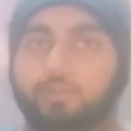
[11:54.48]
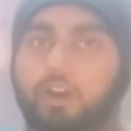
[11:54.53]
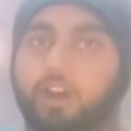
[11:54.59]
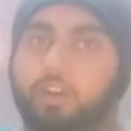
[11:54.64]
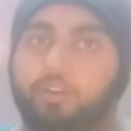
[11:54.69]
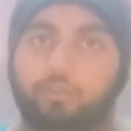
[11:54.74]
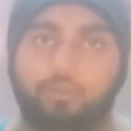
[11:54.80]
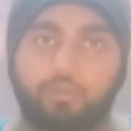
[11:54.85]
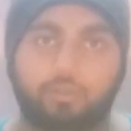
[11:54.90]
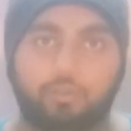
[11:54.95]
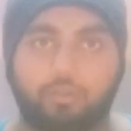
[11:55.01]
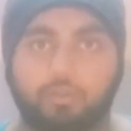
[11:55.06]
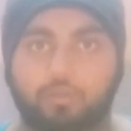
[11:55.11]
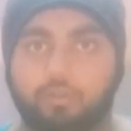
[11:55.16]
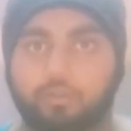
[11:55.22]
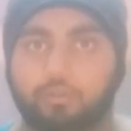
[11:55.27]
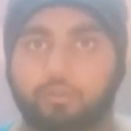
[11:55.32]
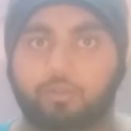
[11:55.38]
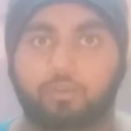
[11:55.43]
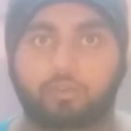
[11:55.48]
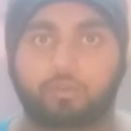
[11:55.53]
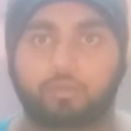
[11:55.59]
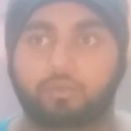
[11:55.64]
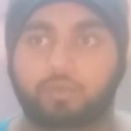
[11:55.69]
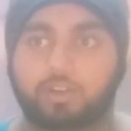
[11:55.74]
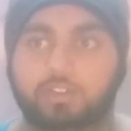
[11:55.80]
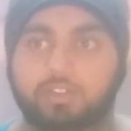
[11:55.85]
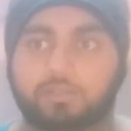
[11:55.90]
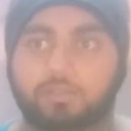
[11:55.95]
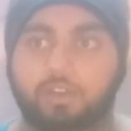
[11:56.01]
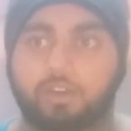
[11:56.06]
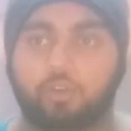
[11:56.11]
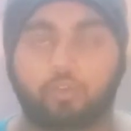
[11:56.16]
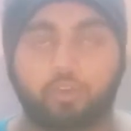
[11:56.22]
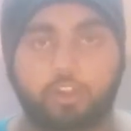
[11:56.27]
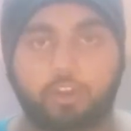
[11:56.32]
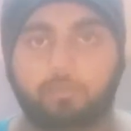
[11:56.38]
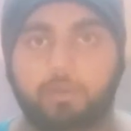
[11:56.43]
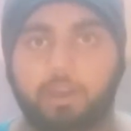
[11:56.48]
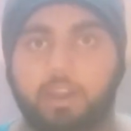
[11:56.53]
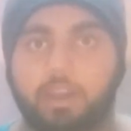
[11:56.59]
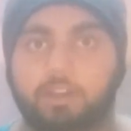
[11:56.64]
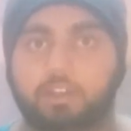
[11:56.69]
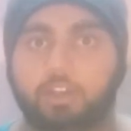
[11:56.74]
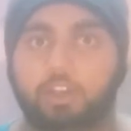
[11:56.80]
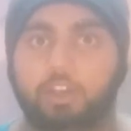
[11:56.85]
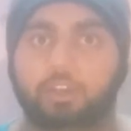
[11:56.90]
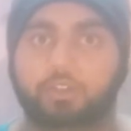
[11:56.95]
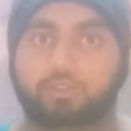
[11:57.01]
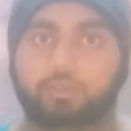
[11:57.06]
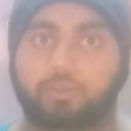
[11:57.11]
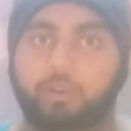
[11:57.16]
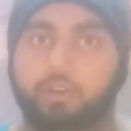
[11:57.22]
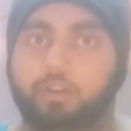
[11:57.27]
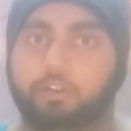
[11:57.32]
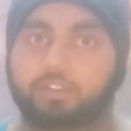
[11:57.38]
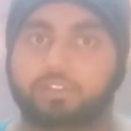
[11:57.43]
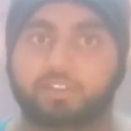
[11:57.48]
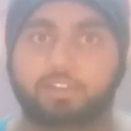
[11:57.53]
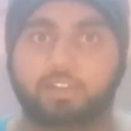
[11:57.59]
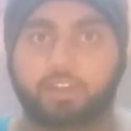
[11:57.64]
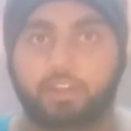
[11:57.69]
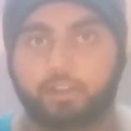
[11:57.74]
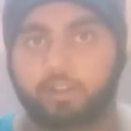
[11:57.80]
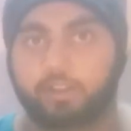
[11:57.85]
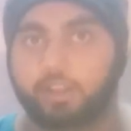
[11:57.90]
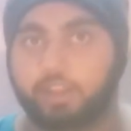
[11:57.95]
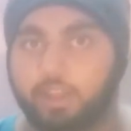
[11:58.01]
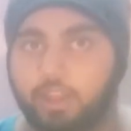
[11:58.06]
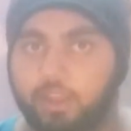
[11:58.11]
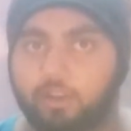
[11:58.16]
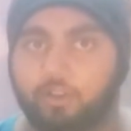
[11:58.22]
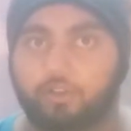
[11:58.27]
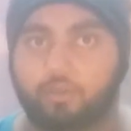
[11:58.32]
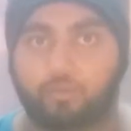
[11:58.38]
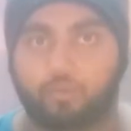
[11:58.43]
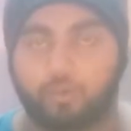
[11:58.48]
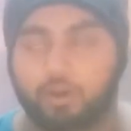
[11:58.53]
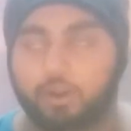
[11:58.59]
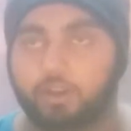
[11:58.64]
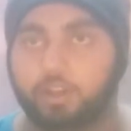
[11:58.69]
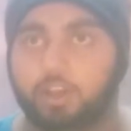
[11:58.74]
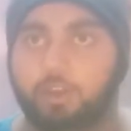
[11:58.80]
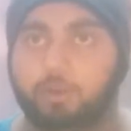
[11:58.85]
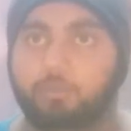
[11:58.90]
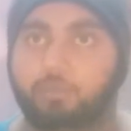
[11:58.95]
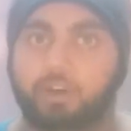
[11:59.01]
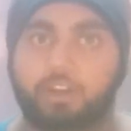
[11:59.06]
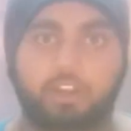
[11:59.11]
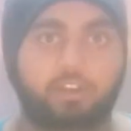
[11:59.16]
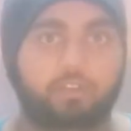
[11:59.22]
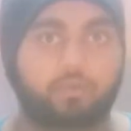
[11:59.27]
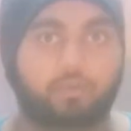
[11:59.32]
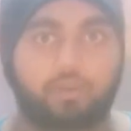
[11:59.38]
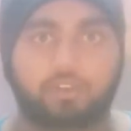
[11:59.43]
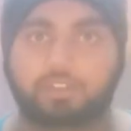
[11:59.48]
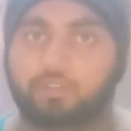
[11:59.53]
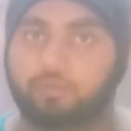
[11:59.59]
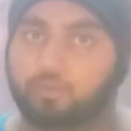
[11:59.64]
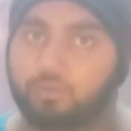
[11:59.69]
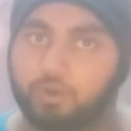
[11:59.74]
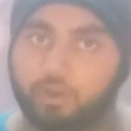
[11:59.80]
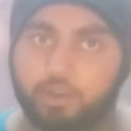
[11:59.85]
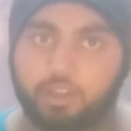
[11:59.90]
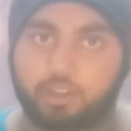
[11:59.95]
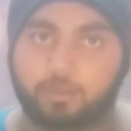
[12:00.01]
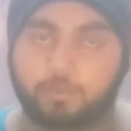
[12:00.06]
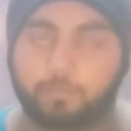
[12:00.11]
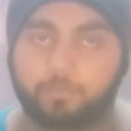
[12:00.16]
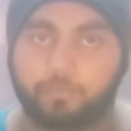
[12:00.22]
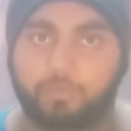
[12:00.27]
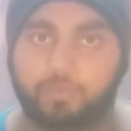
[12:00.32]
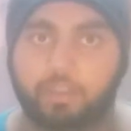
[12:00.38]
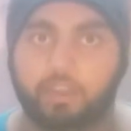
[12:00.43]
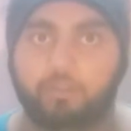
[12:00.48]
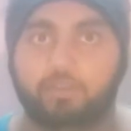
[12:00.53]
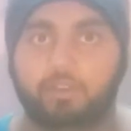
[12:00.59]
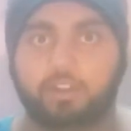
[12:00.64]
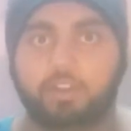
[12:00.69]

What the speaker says: don't know, Goku was holding back so he doesn't kill Kale or what, but it wasn't working. Even in